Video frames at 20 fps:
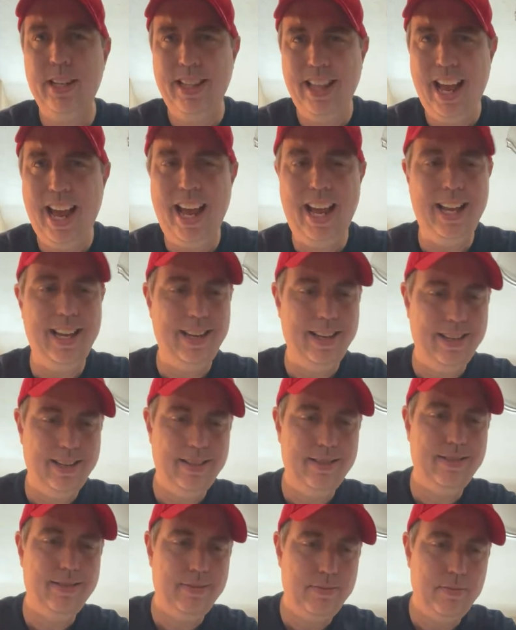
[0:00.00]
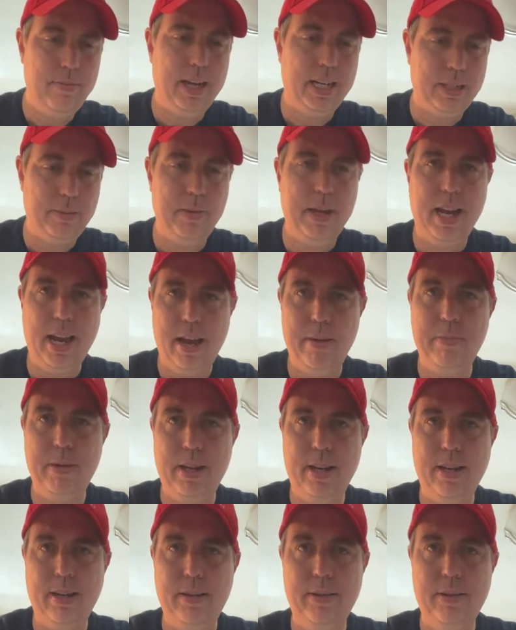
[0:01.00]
That makes me happy.